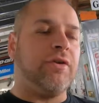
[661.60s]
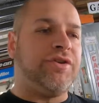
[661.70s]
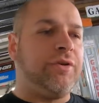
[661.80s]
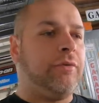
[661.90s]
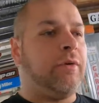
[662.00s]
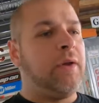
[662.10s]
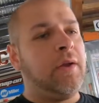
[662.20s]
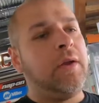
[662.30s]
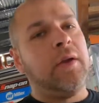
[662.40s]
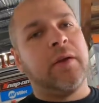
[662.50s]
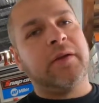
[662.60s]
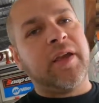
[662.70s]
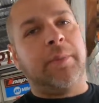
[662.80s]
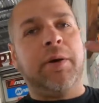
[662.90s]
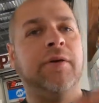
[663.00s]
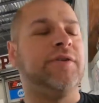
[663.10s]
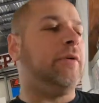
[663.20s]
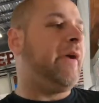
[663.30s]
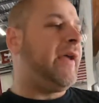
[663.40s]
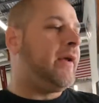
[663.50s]
shoot, get a poster
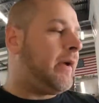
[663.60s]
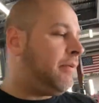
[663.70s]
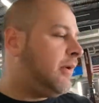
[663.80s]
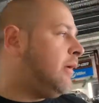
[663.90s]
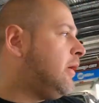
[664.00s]
made up,